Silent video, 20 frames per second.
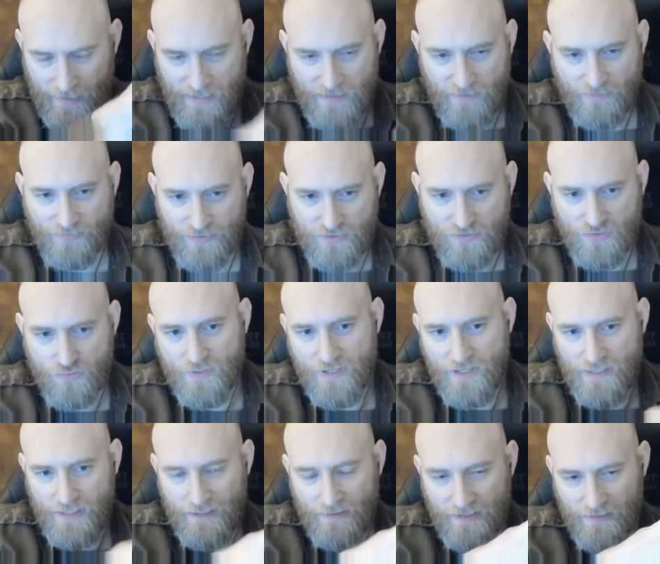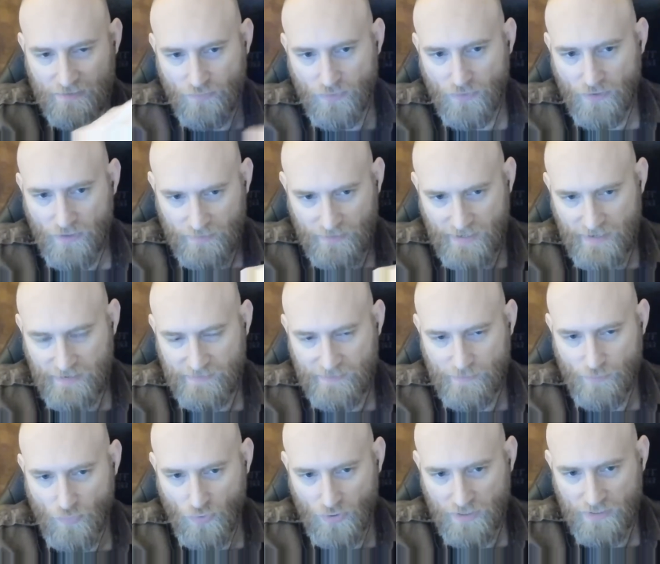infantry, there's
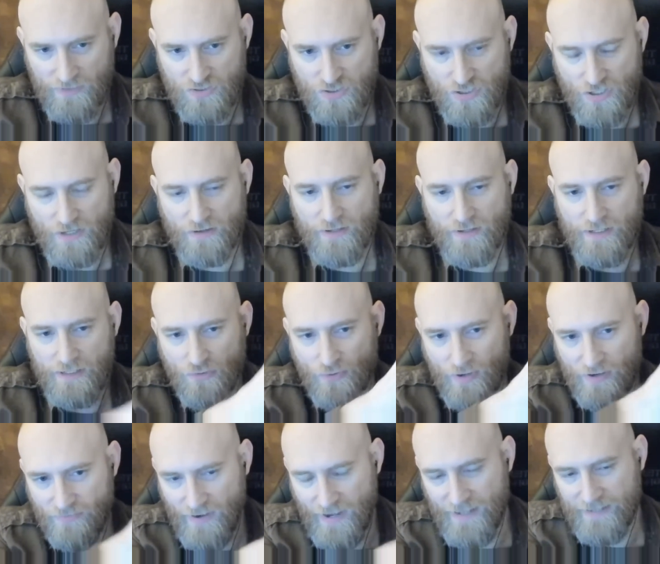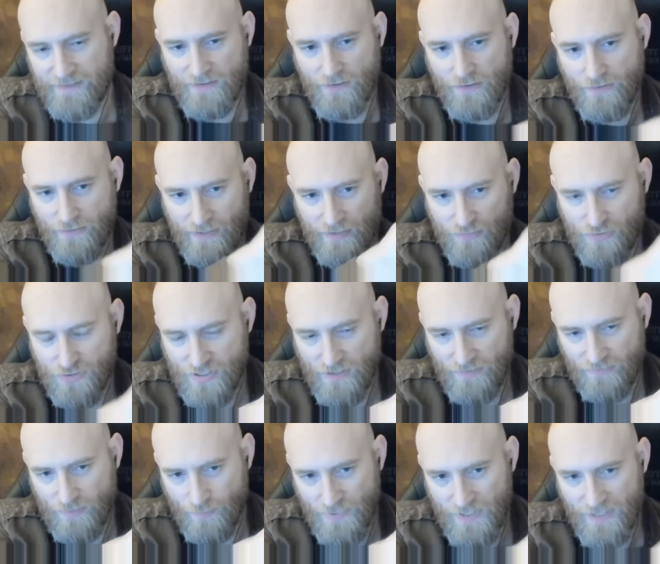the mortars generally, you have artillery, which
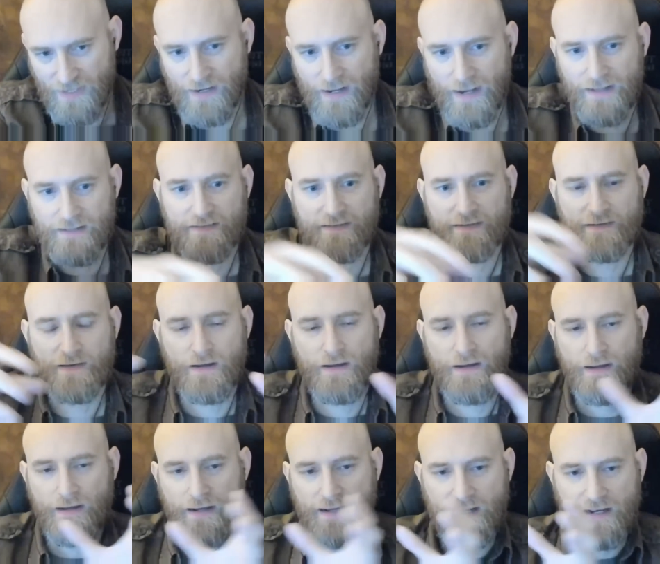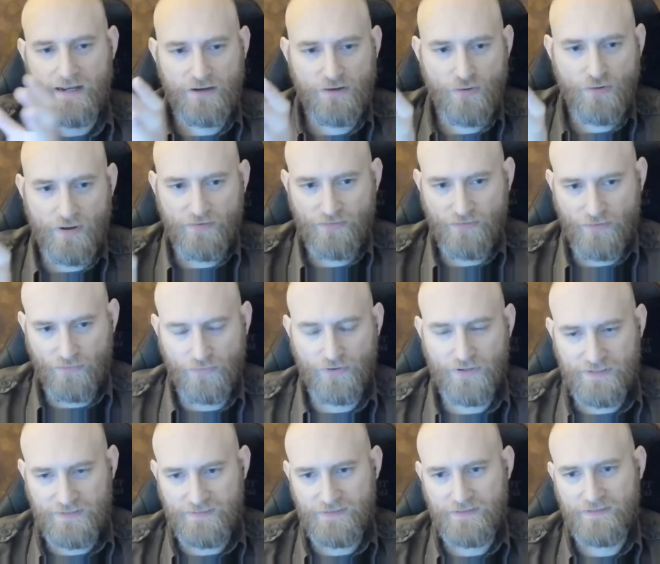have the big guns, and then you have,
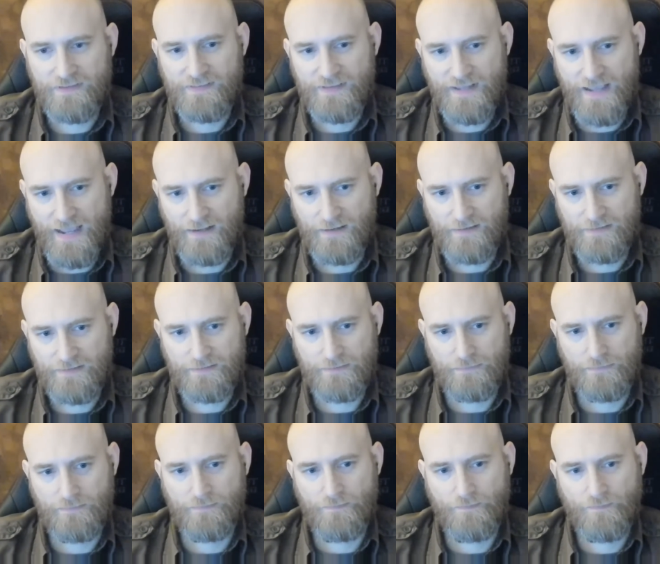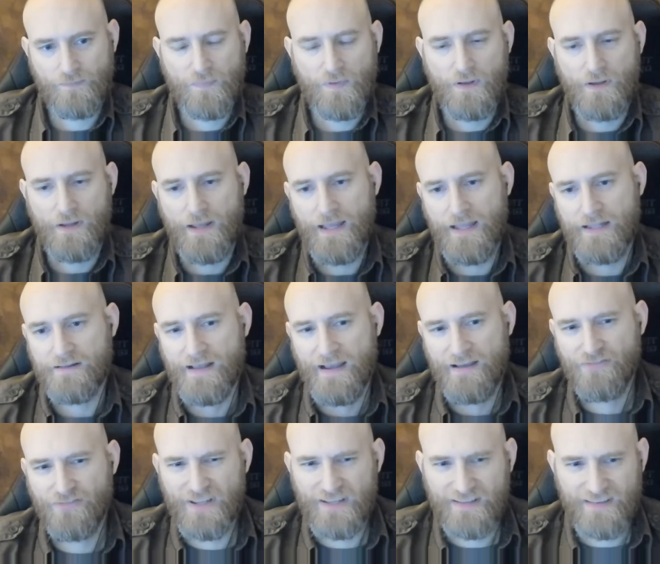for instance, tanks. And
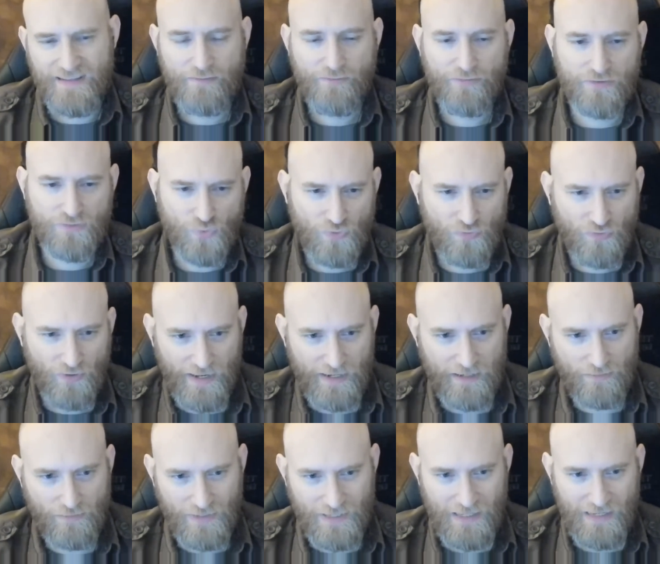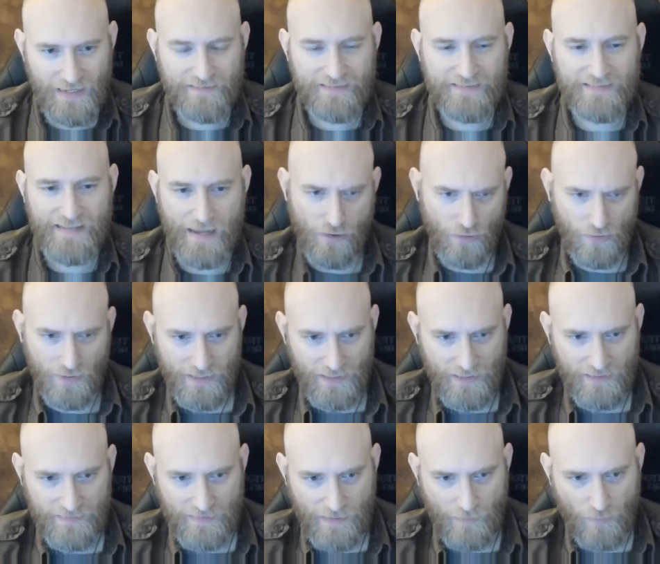I think the infantry fighting vehicles
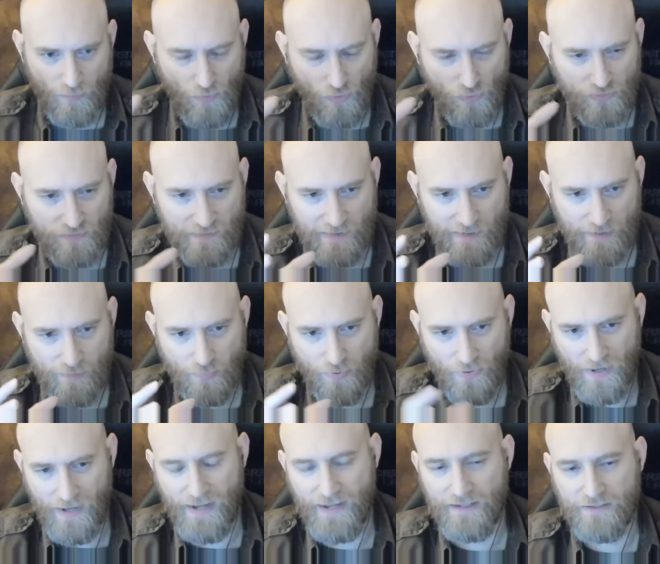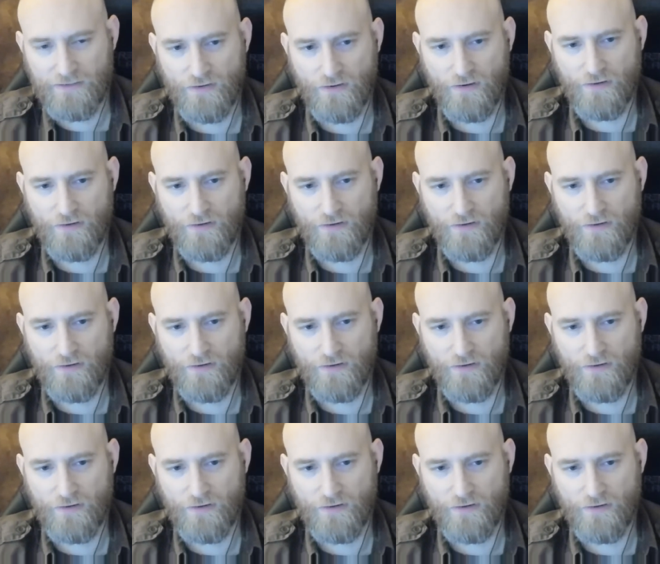nowadays are mostly part